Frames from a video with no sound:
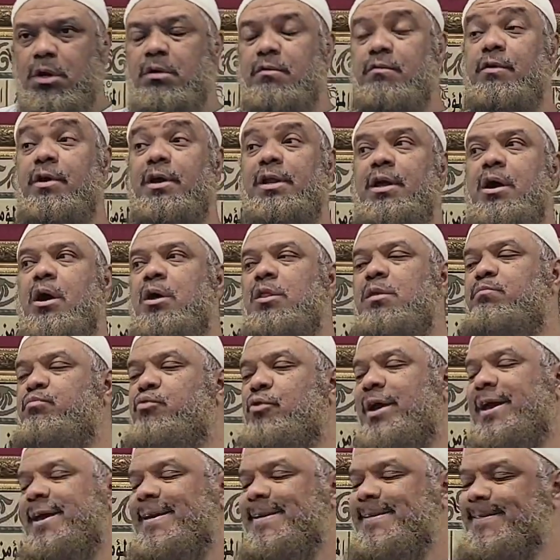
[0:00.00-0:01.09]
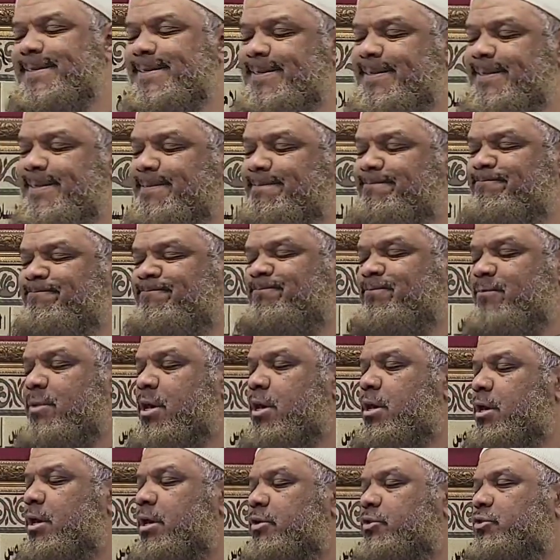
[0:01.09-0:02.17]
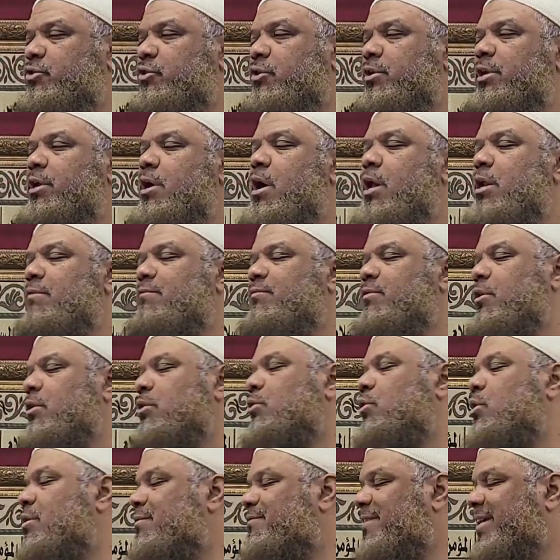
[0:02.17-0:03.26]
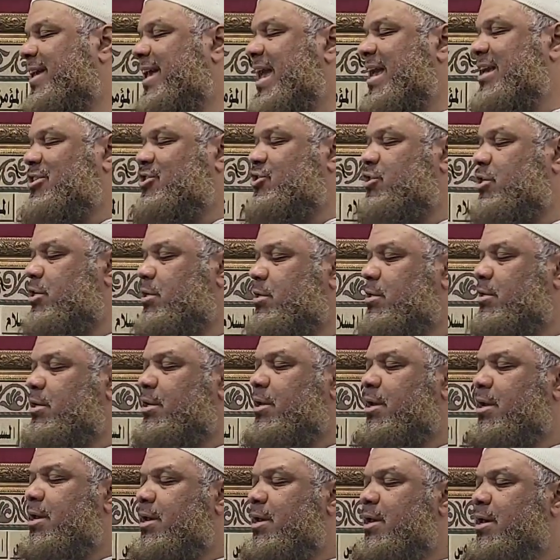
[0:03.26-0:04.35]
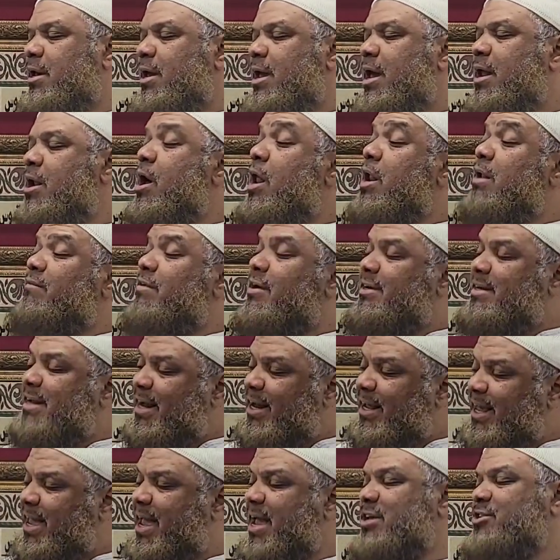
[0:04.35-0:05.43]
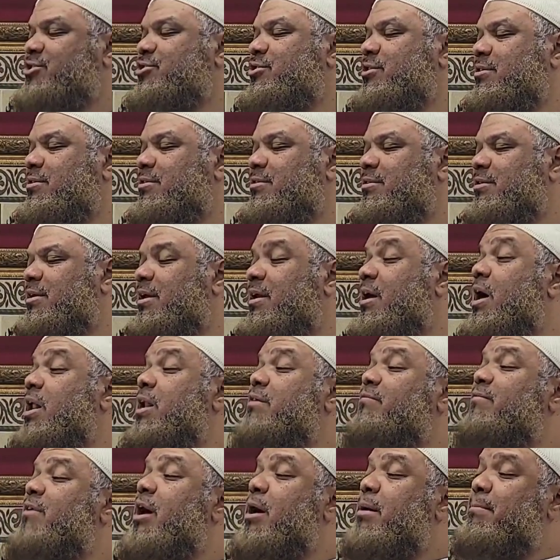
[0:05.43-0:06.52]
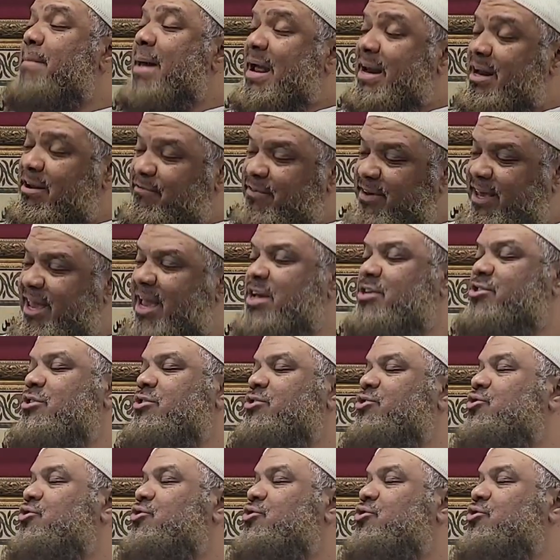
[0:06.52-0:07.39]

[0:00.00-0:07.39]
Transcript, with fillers: Verily, all the praise, and certainly all of the glorification, and all of our dedication, and all of our magnification